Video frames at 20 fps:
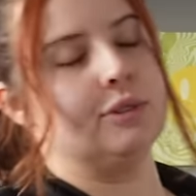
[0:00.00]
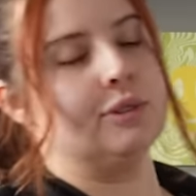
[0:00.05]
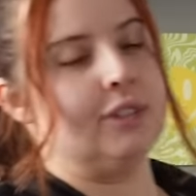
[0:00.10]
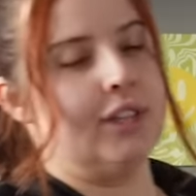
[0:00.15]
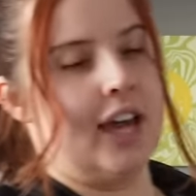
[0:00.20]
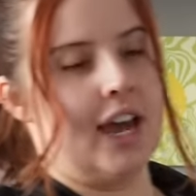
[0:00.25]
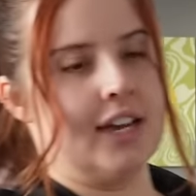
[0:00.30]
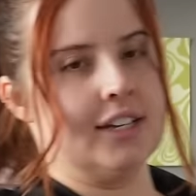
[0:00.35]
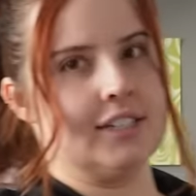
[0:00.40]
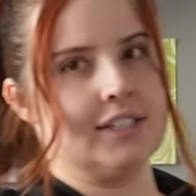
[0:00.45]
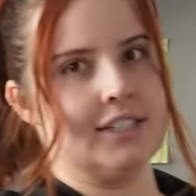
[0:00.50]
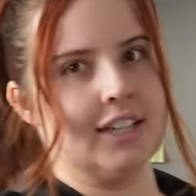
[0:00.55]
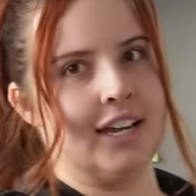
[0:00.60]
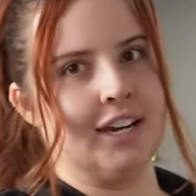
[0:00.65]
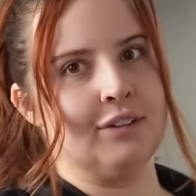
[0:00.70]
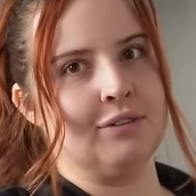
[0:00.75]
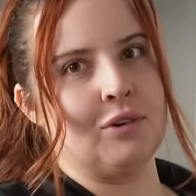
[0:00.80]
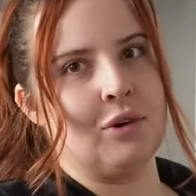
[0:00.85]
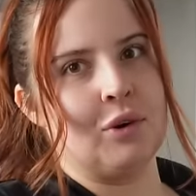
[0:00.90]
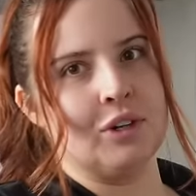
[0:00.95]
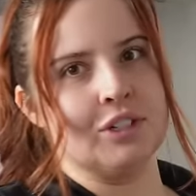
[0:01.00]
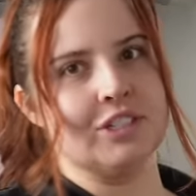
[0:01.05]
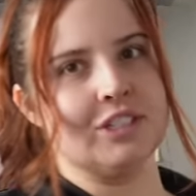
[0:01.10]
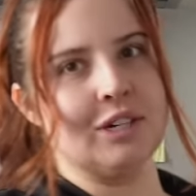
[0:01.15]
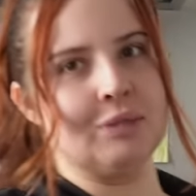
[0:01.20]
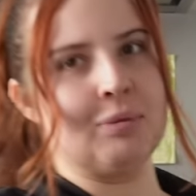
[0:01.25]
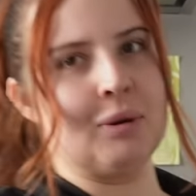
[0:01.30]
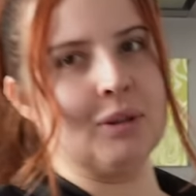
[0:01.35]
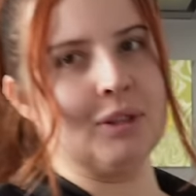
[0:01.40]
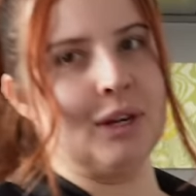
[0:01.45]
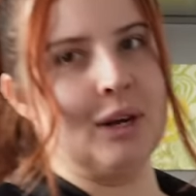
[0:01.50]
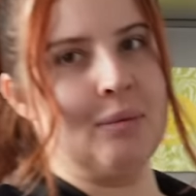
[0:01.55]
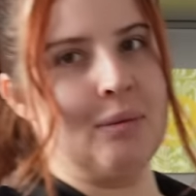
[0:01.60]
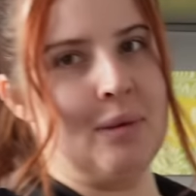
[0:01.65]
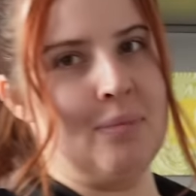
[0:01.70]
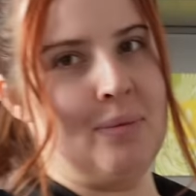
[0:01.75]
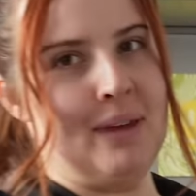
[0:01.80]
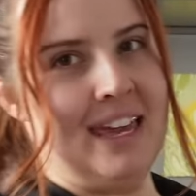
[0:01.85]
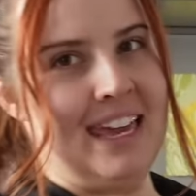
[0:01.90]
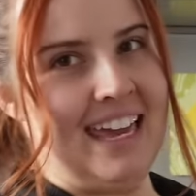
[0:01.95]
yes. And of course they're both gonna be
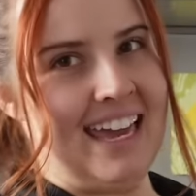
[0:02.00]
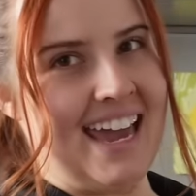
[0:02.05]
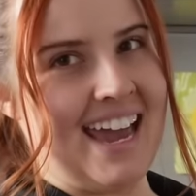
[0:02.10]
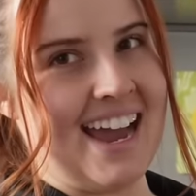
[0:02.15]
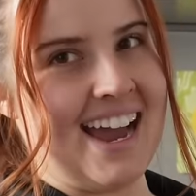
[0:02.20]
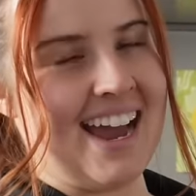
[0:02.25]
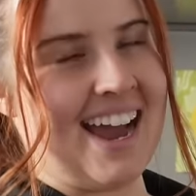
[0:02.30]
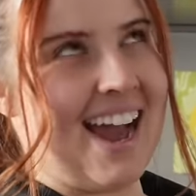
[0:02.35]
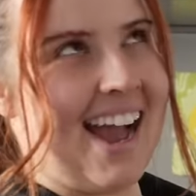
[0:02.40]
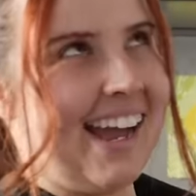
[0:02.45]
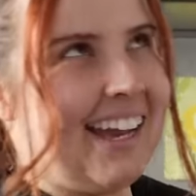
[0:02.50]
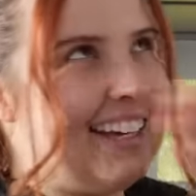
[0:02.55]
pink.